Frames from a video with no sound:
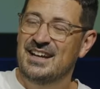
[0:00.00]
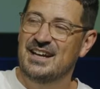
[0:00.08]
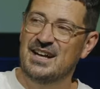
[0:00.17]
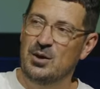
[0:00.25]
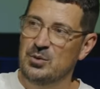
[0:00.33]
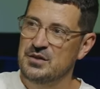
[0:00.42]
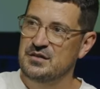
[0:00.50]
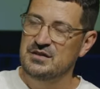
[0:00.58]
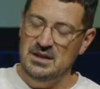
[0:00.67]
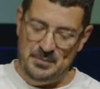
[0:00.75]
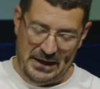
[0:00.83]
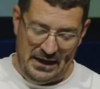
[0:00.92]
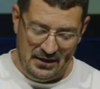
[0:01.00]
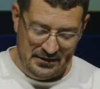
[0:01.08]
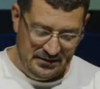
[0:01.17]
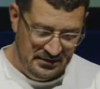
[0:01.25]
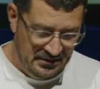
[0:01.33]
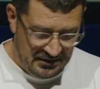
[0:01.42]
And I want to step out
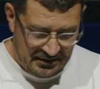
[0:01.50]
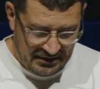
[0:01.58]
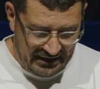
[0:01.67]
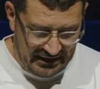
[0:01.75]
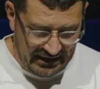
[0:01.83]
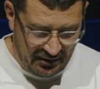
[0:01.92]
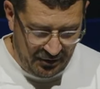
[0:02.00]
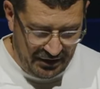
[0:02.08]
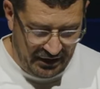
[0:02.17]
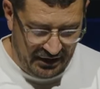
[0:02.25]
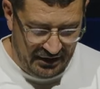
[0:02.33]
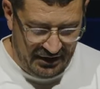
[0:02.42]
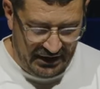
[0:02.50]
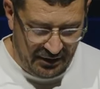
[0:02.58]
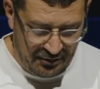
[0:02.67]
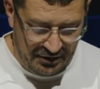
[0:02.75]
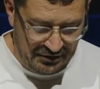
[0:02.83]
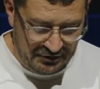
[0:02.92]
and I want
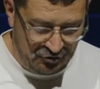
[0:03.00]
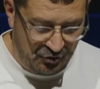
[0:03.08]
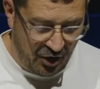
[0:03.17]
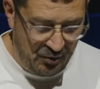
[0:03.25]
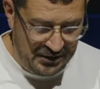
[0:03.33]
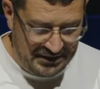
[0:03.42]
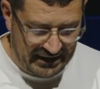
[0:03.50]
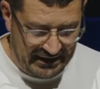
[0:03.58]
to grow in that